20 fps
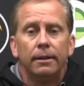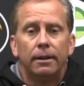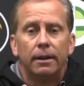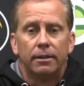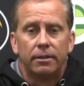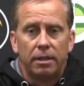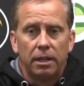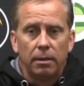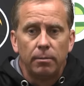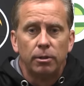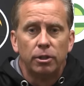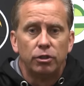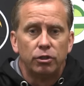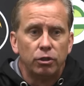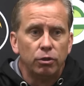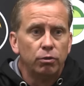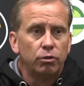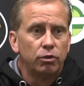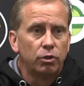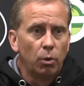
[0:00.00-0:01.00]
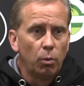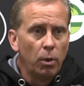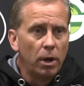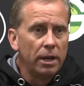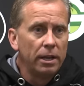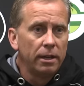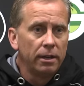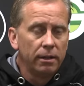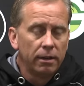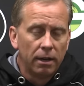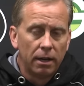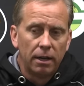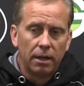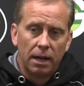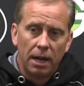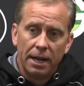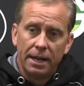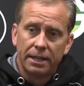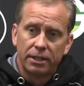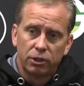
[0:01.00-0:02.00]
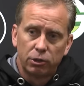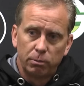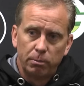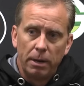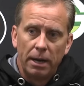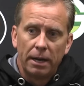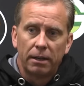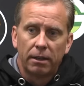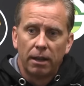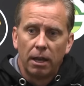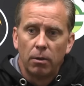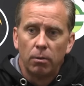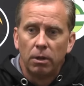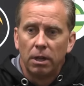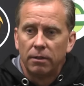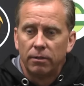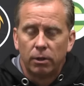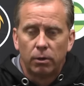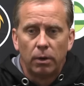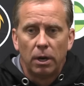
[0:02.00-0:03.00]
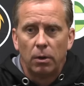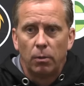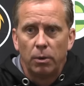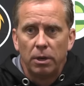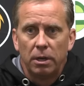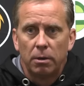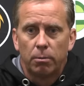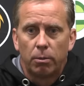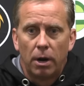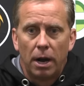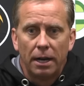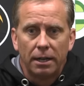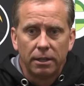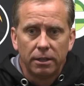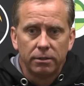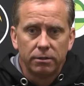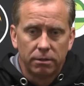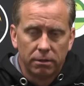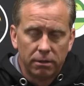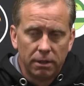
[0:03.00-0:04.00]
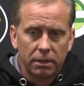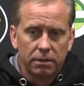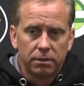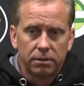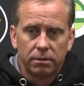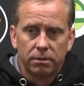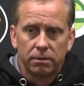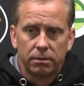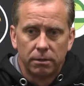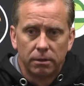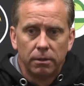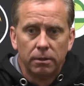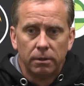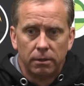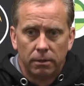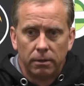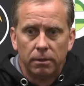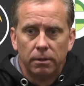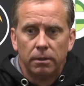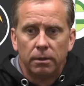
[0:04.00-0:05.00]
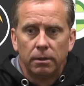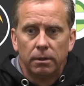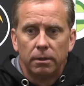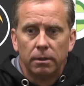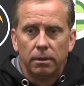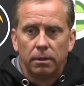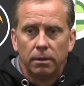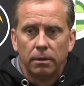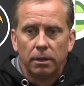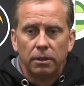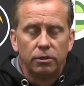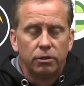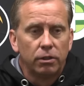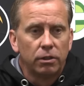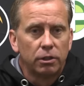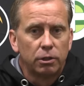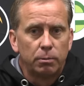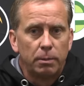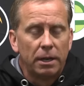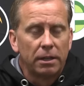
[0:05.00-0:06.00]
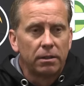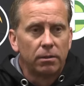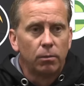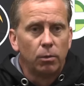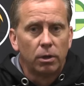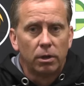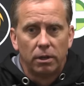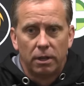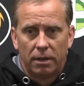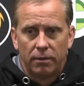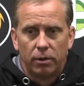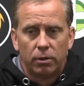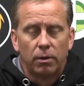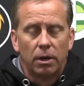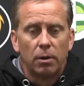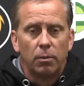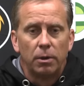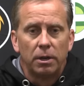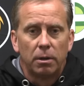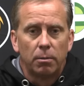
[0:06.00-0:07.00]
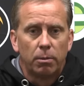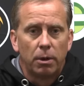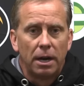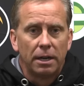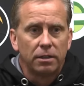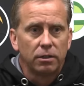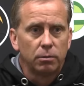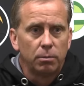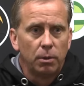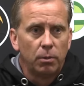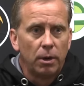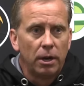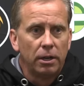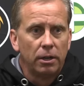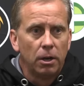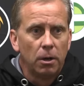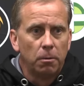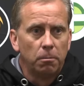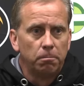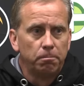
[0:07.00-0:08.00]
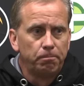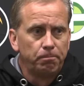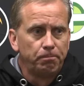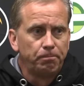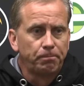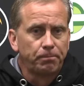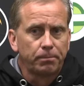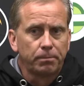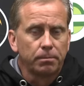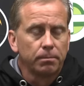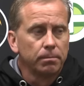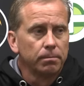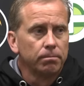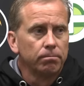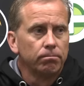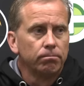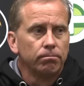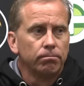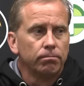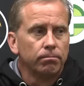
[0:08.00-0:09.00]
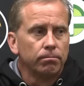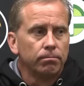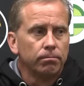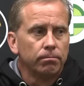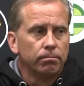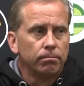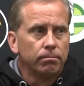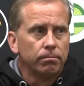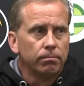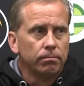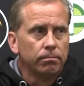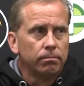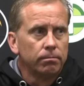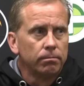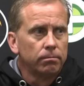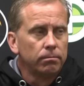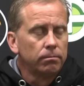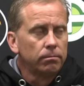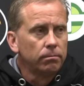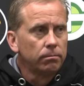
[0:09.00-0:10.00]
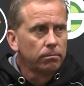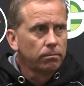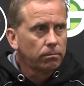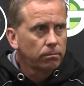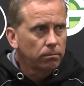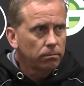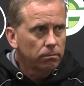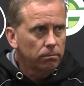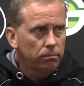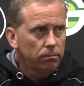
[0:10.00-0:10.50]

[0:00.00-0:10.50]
a team that's used to winning. I, I expect they will have a great week of practice, and that's and they should expect we're going to have a great week of practice, be ready to go. Coach, you're coming off your first uh,